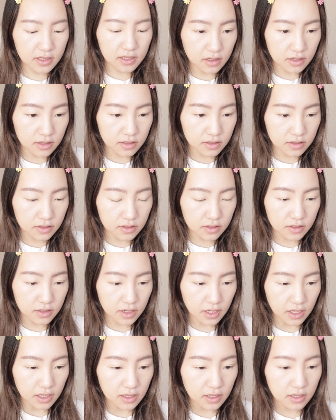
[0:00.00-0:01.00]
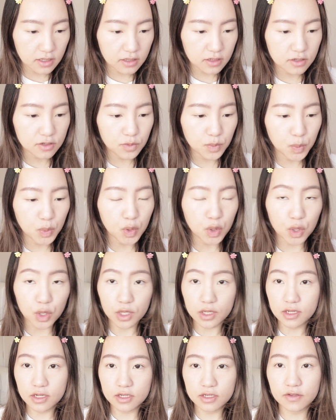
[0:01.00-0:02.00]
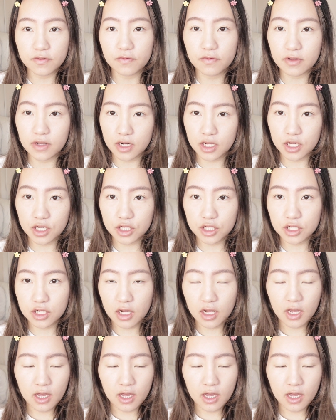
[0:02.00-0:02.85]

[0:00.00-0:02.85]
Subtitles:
is to get like this poreless finish.